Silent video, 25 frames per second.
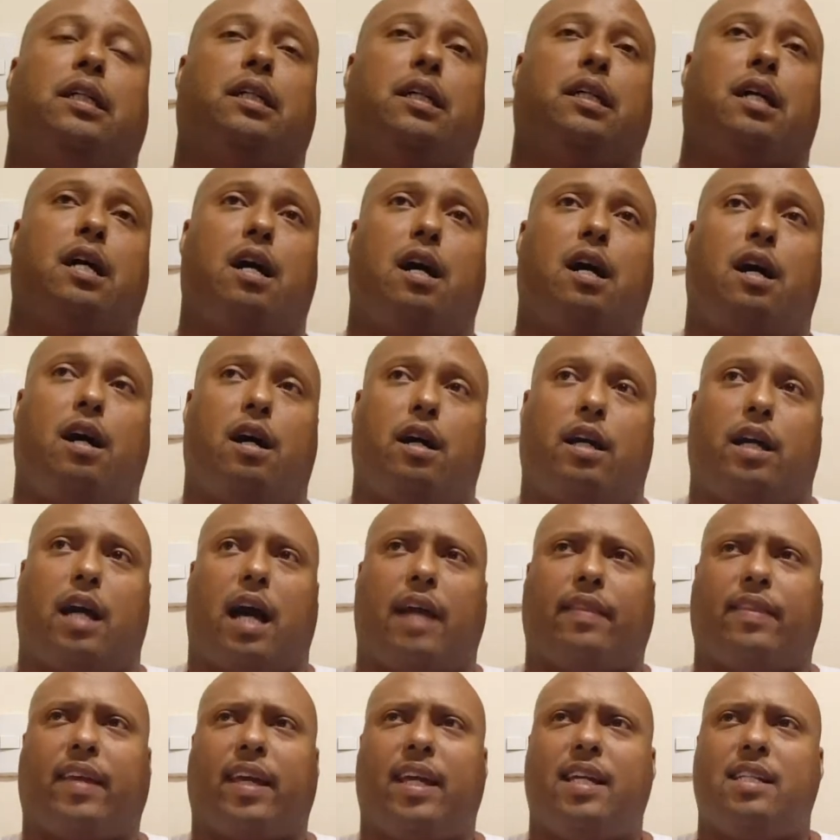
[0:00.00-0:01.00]

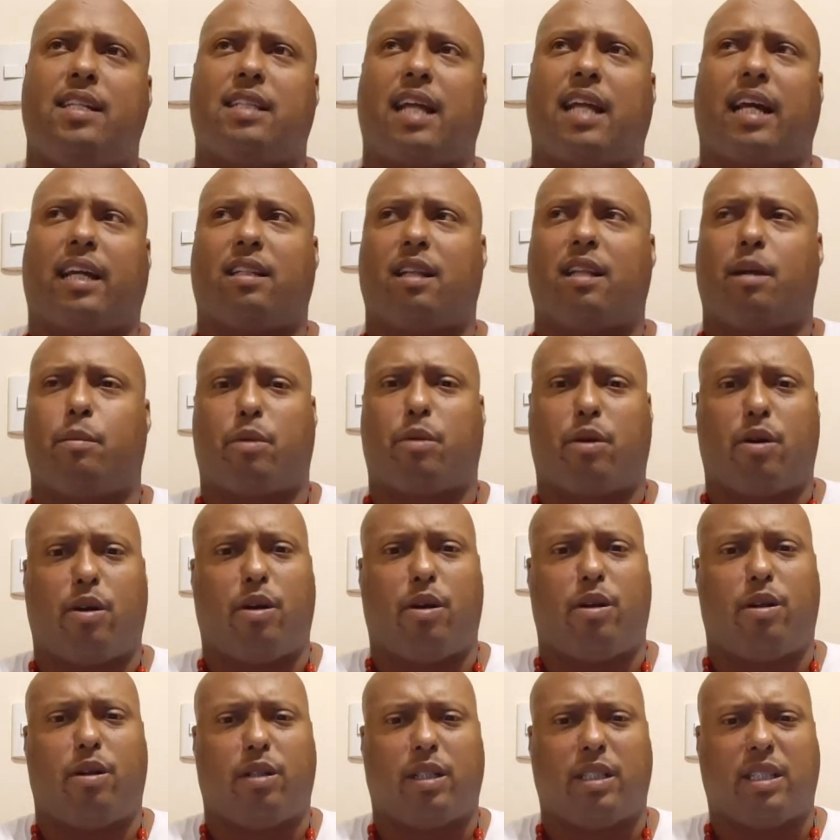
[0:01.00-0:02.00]
I think he's like
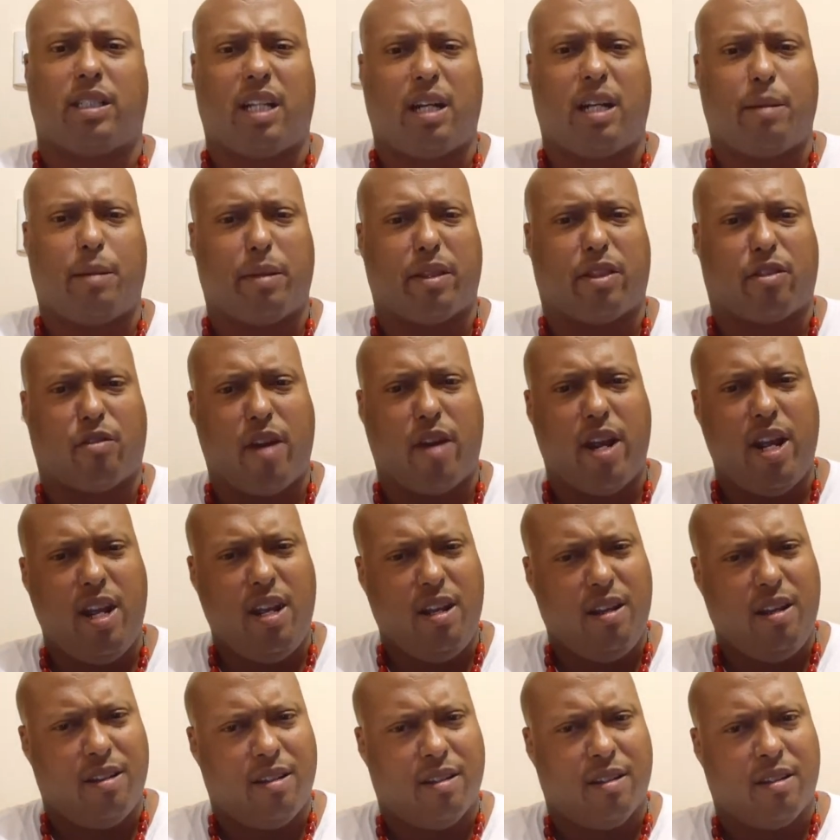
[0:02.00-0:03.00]
number 3
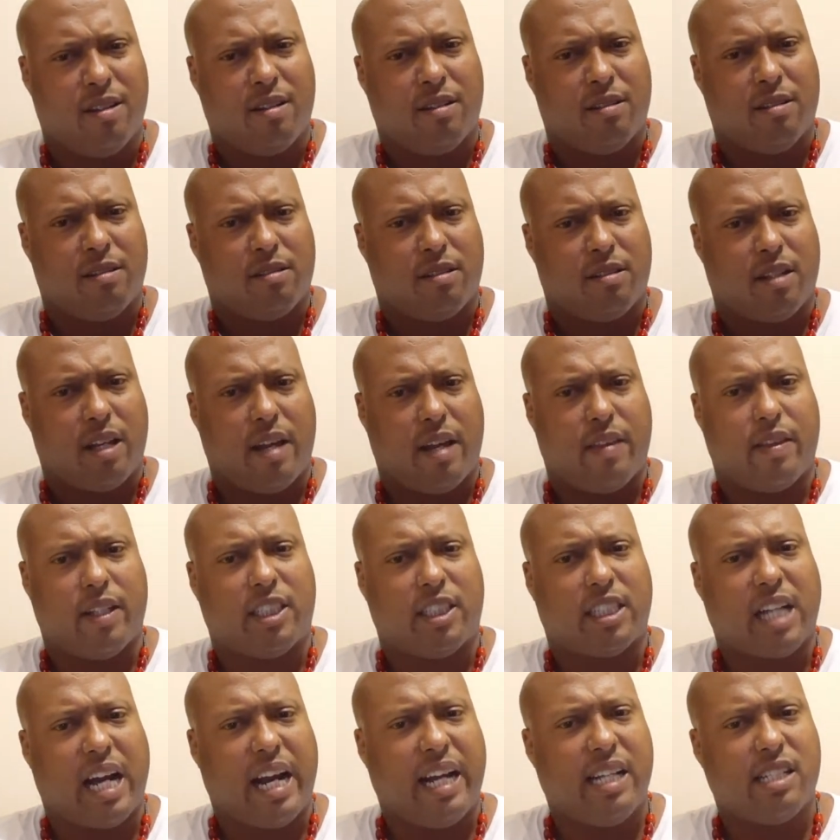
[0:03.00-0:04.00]
in the
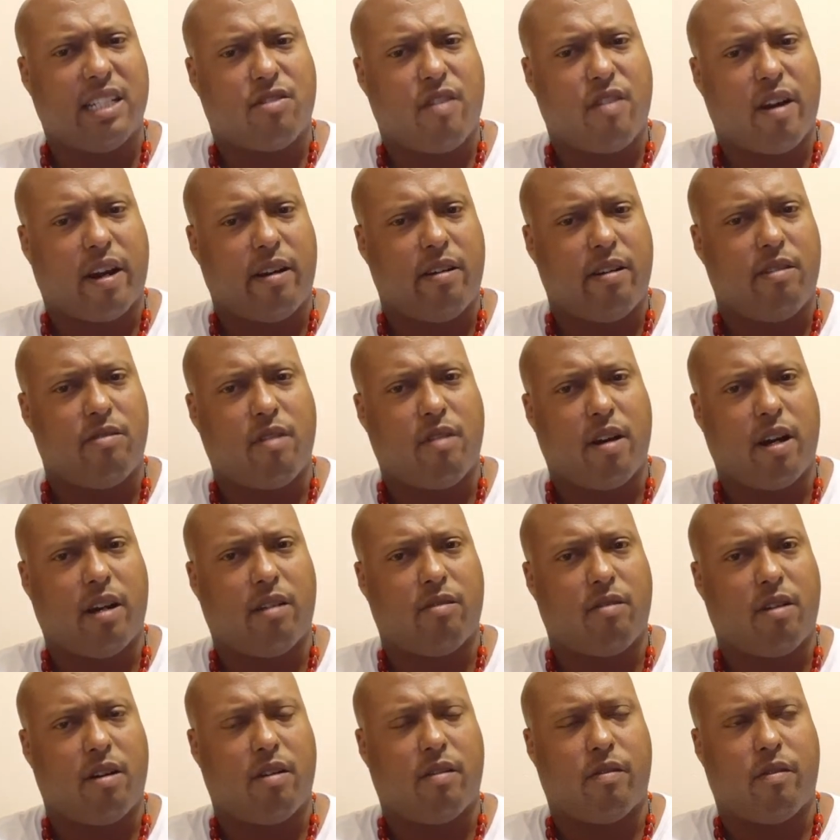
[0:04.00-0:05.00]
Giants record,
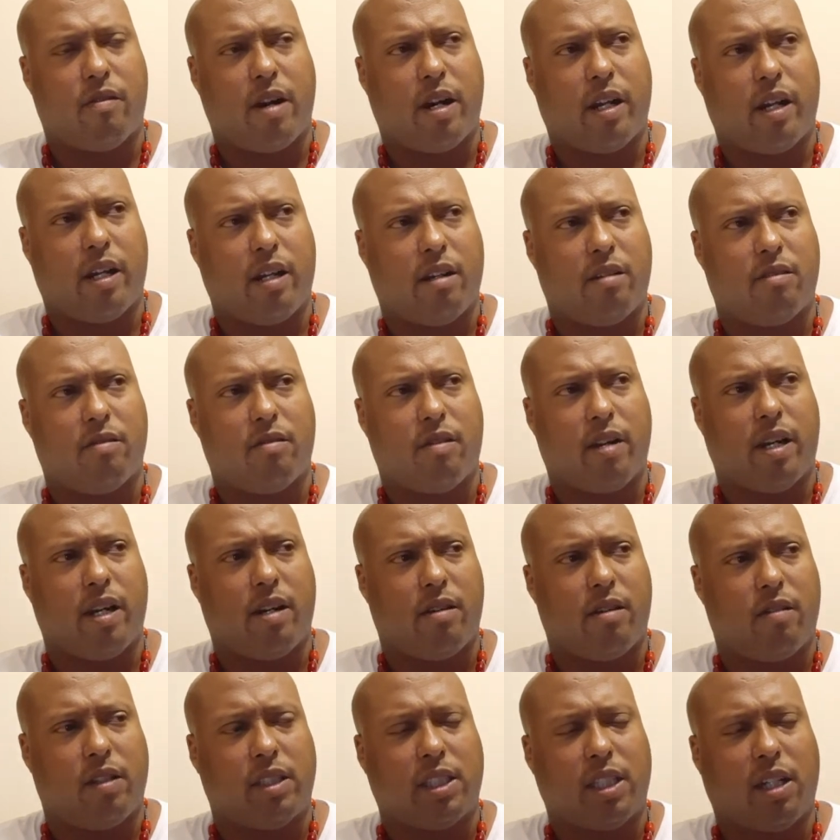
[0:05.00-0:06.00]

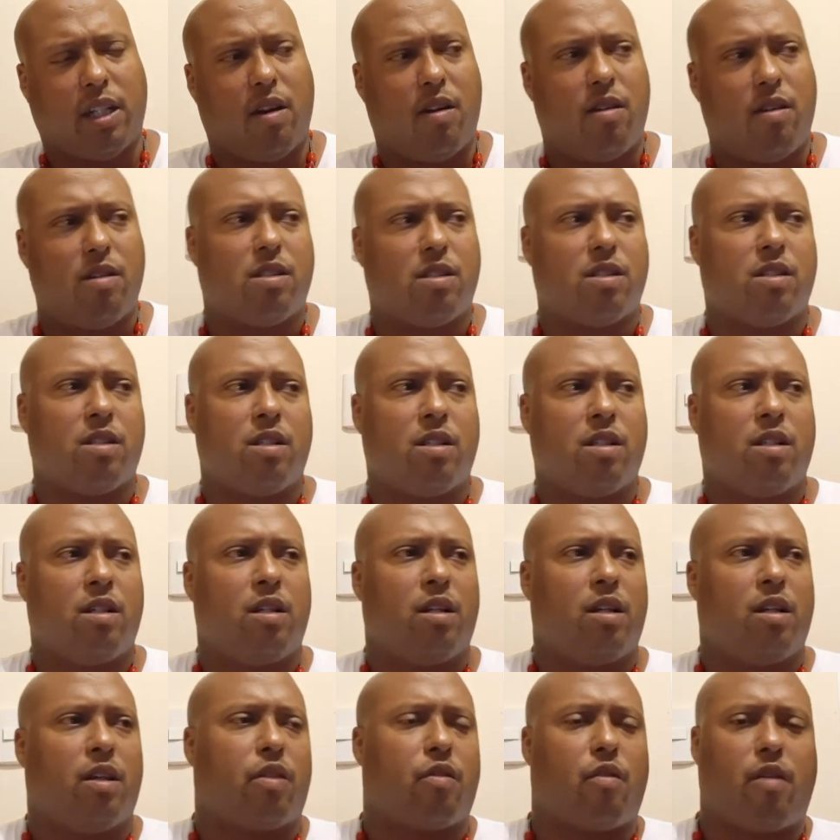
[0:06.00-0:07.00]
rushing yards?
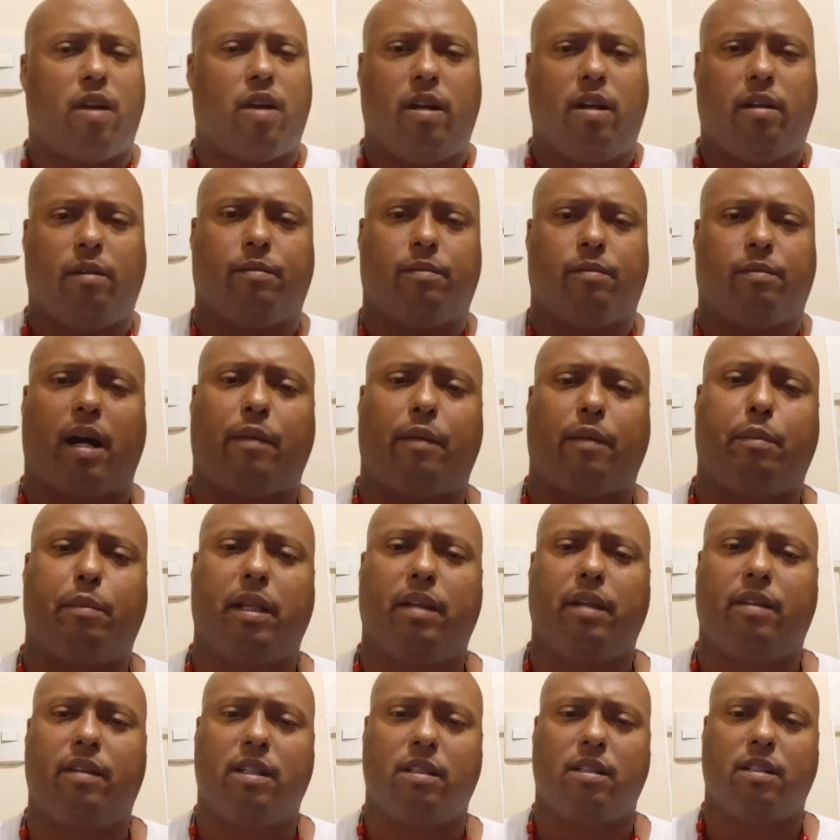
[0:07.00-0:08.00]
3, I
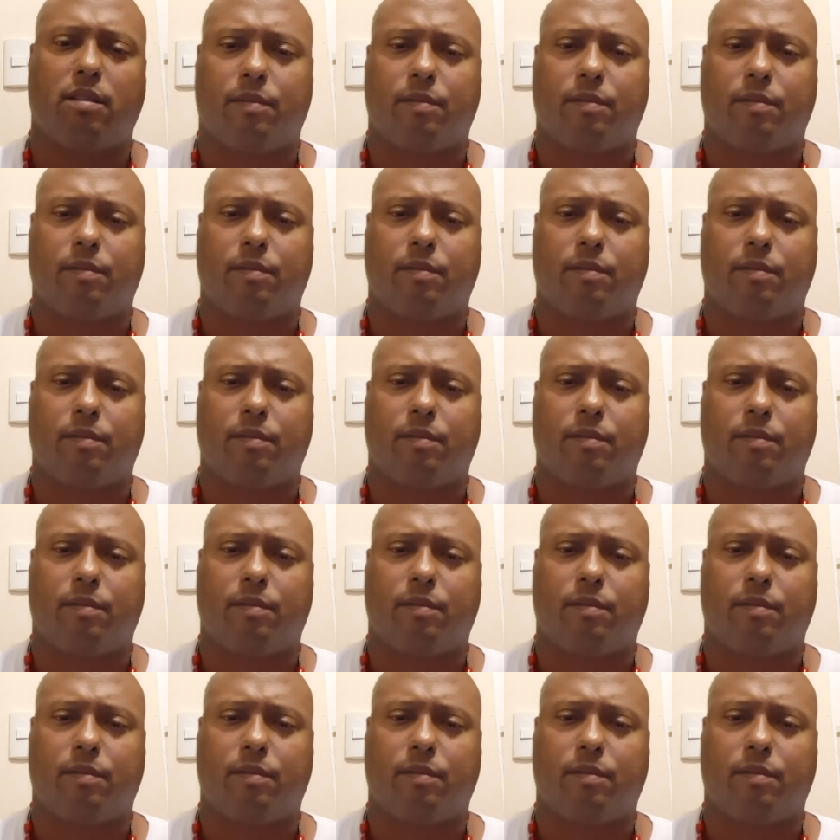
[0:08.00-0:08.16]
believe it is.